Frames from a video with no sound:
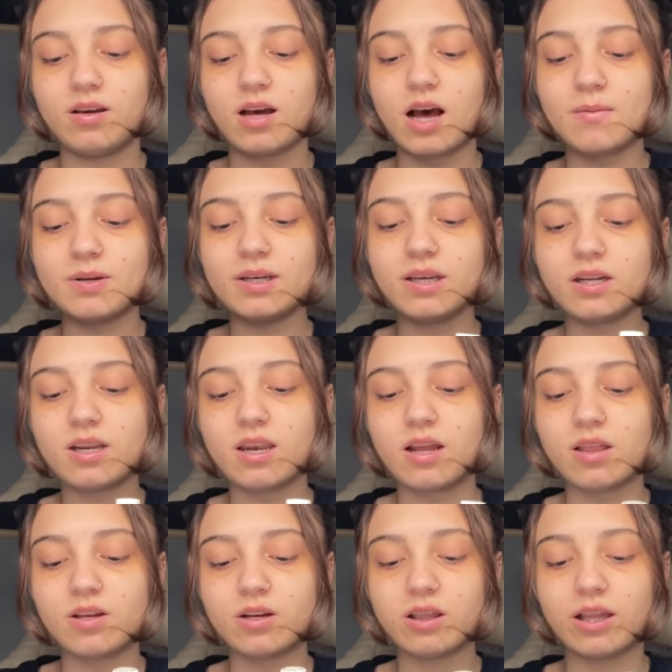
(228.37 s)
I might get
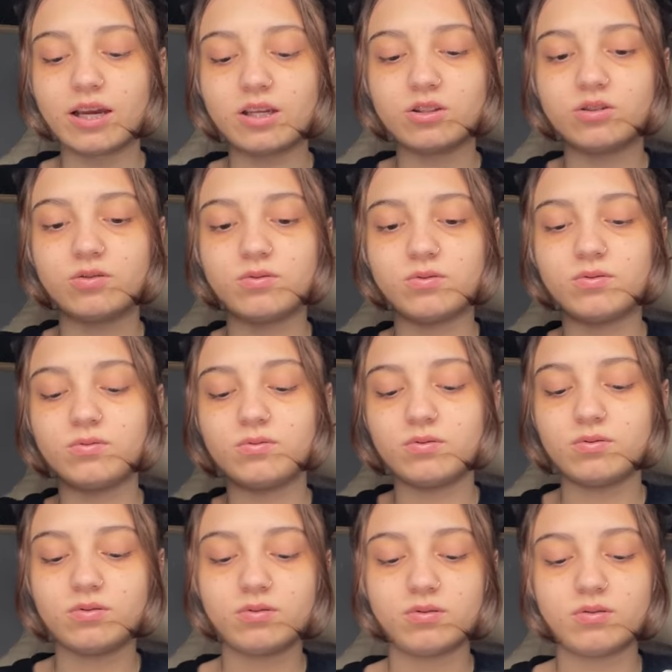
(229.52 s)
another light too
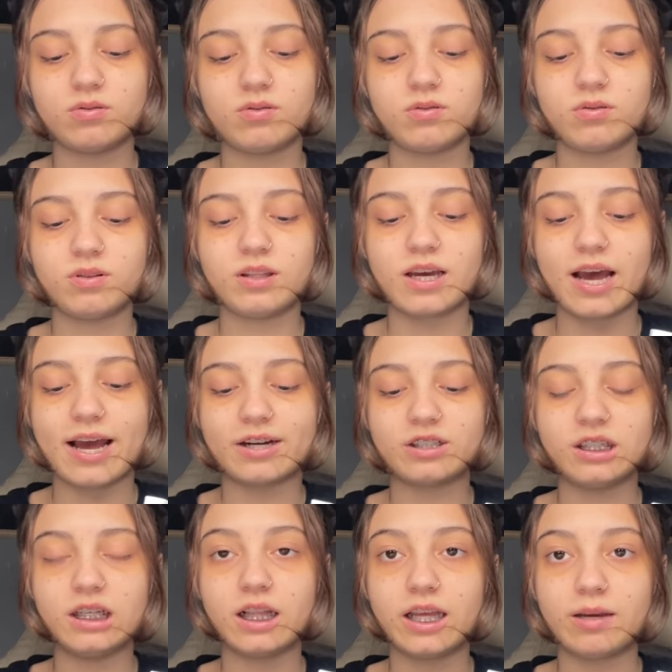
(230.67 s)
that
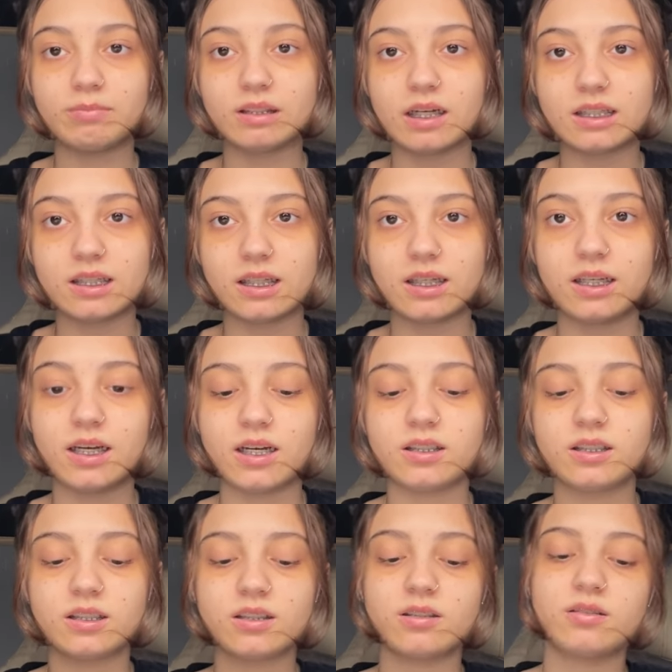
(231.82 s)
actually clamps onto the
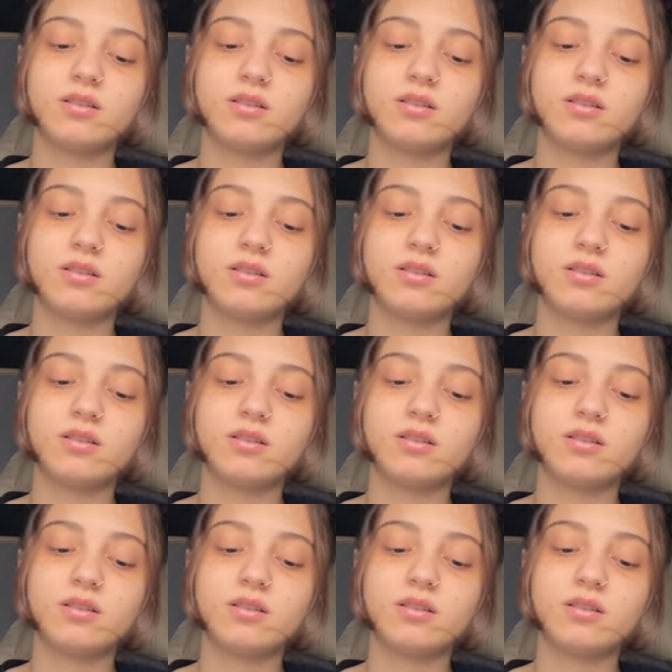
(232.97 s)
desk.